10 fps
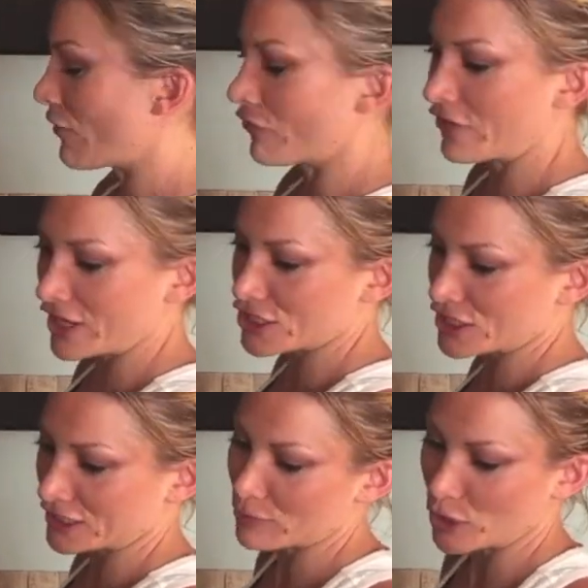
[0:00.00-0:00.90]
out fish
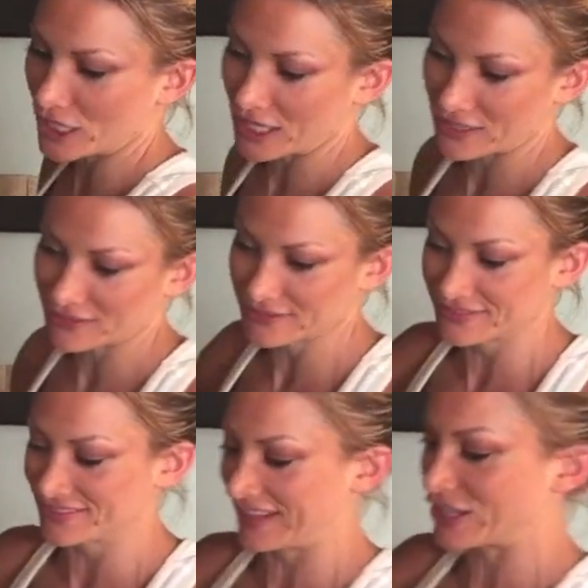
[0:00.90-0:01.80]
at the market.
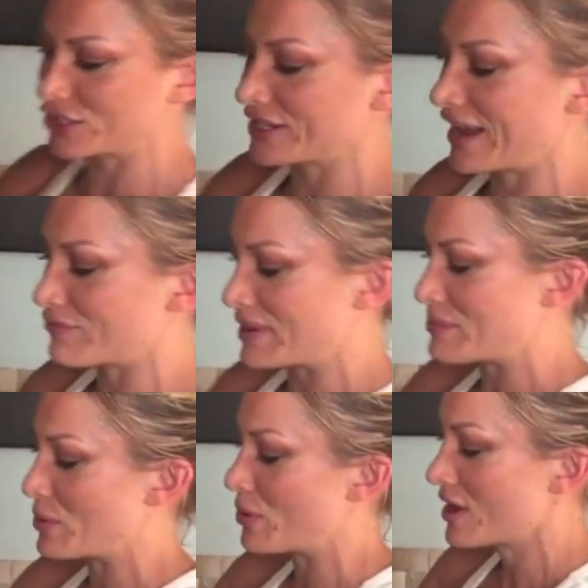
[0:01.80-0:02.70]
You shouldn't have
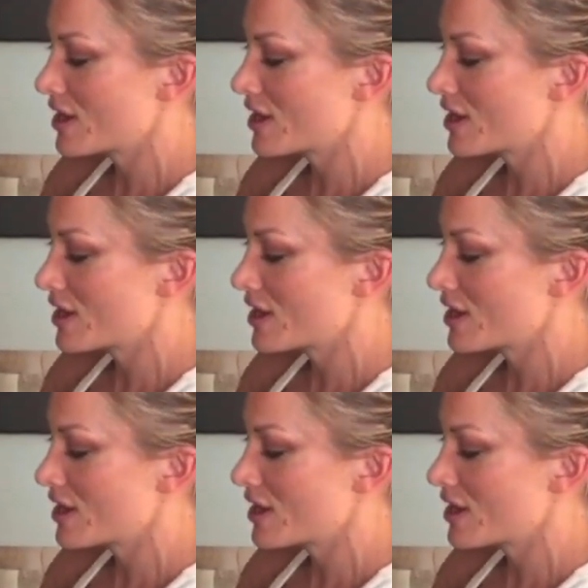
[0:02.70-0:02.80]
people